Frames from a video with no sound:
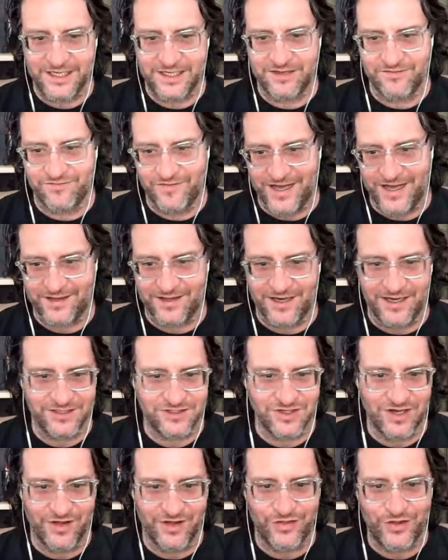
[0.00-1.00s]

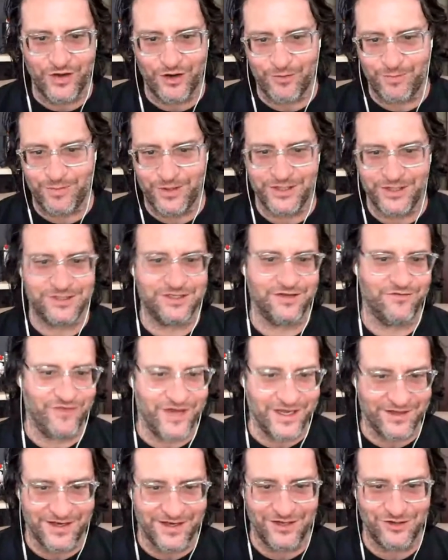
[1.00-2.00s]
OCD, the fact
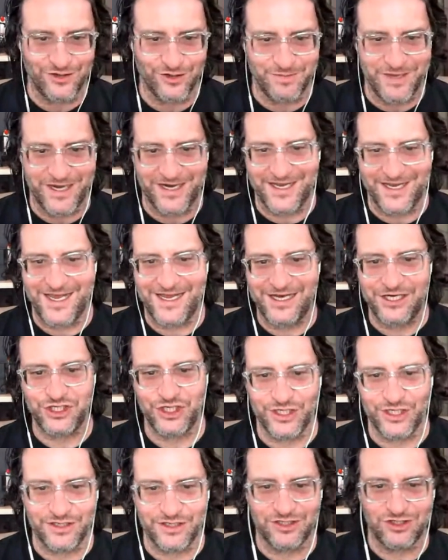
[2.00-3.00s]
that I saw a therapist, the
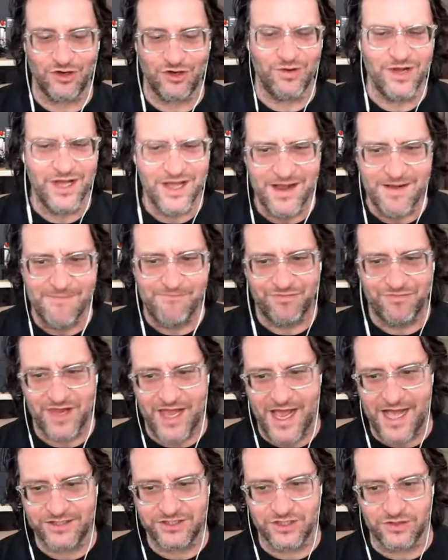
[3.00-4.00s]
fact that I took
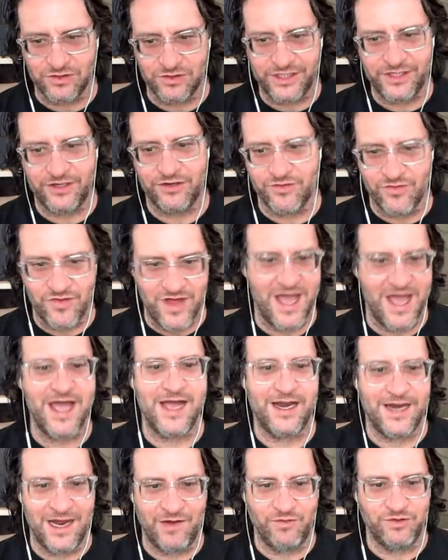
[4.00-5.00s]
medication. So as
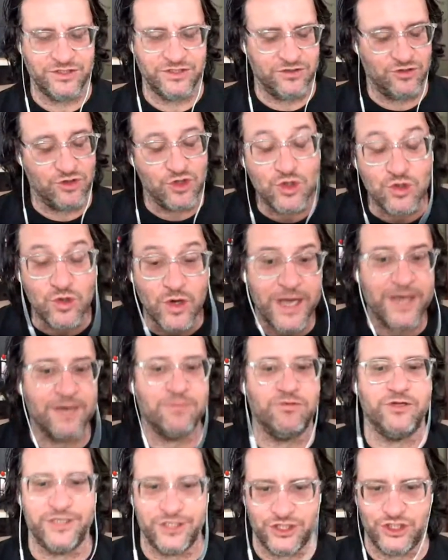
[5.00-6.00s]
a leader then, I was
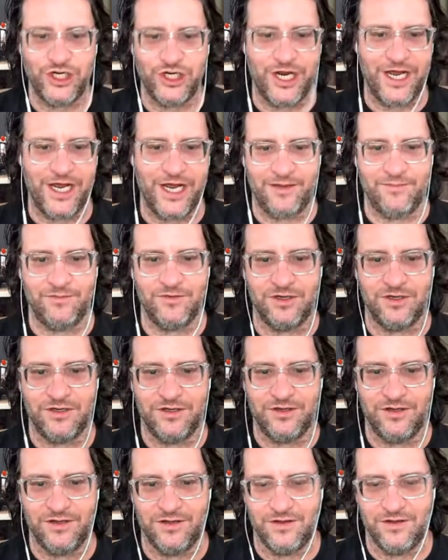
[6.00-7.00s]
incredibly
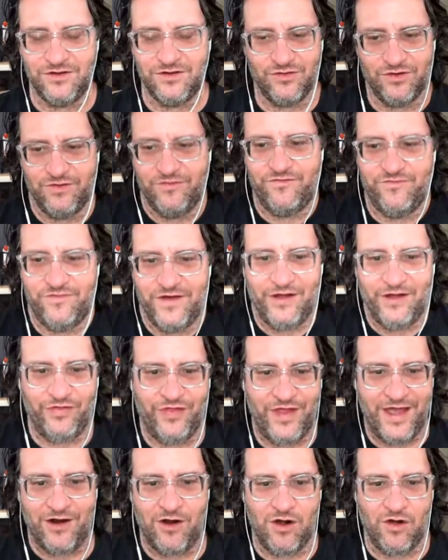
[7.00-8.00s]
ashamed and sort of
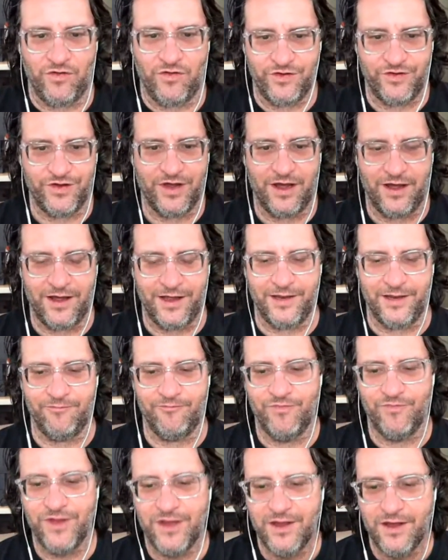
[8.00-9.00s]
felt that all the
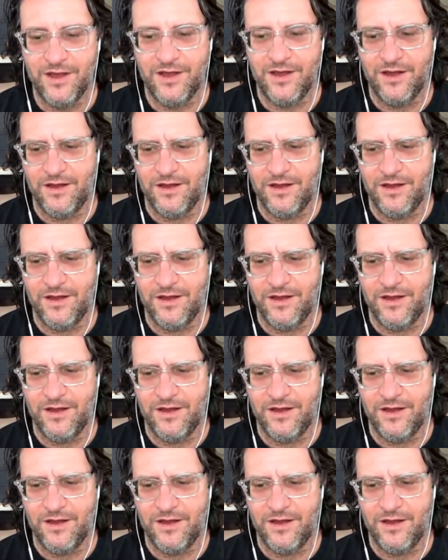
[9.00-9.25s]
time.